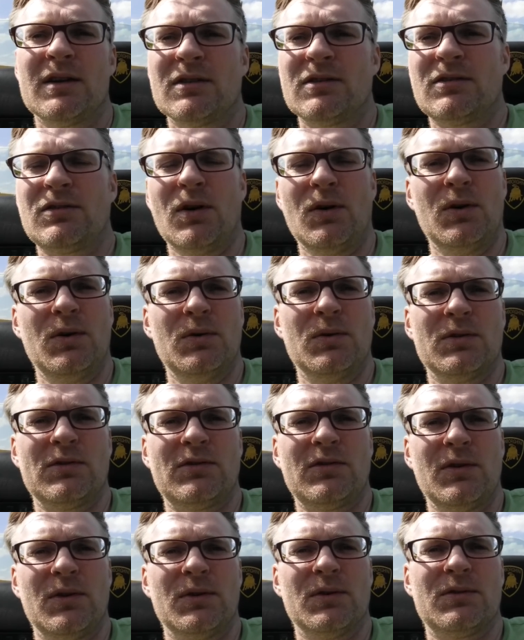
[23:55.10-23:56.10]
So
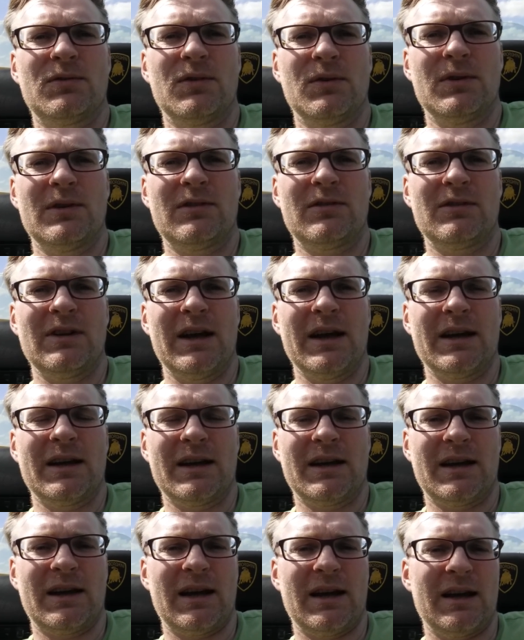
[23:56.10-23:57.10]
it's
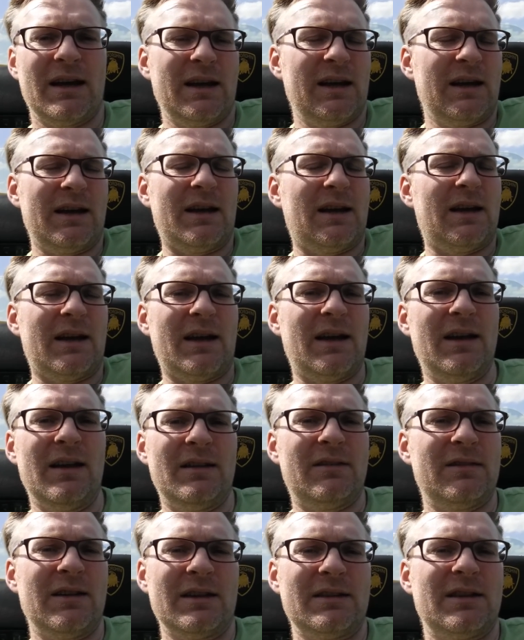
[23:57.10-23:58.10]
like,
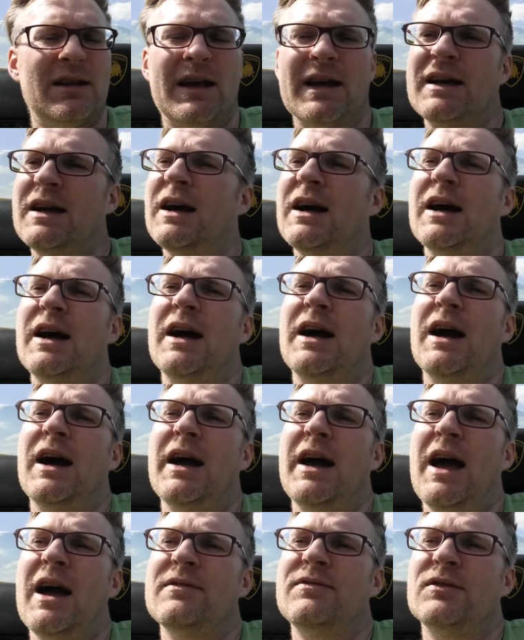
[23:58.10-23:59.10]
it's not like
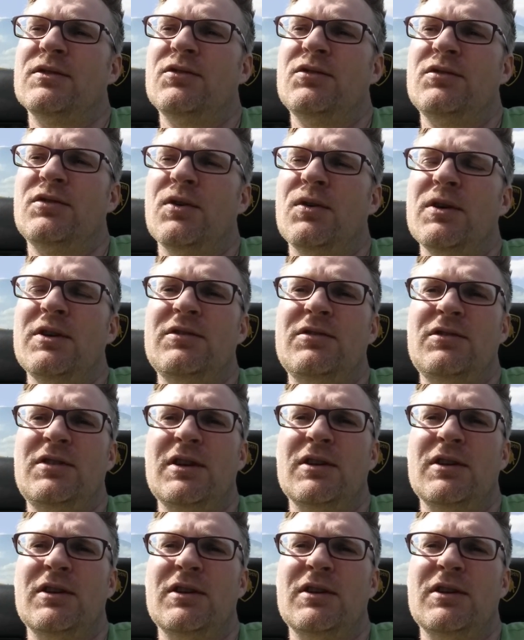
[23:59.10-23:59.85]
I have a choice